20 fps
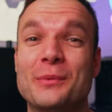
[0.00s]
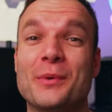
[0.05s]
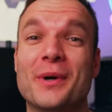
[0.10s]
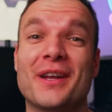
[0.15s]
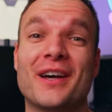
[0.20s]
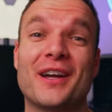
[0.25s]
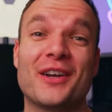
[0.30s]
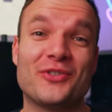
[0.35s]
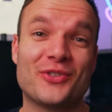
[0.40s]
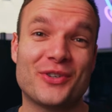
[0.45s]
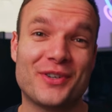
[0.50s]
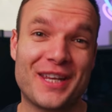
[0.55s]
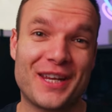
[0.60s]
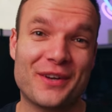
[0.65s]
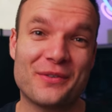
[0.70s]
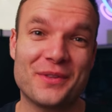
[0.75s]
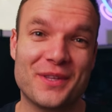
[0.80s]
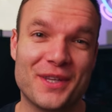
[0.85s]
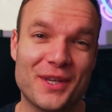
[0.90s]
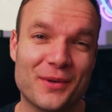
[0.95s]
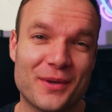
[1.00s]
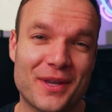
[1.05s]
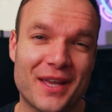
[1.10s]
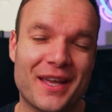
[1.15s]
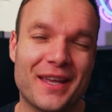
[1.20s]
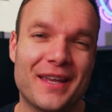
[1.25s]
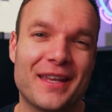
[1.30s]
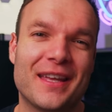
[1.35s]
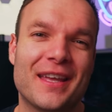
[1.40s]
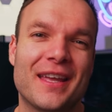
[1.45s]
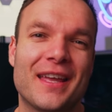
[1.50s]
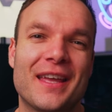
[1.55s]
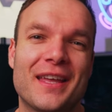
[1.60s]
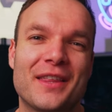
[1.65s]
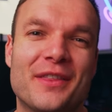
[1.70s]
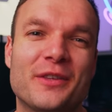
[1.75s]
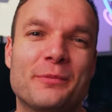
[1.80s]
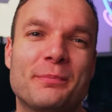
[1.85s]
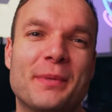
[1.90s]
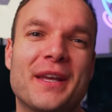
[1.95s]
100 here in the UK,
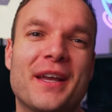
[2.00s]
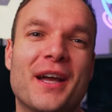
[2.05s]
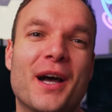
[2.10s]
there's been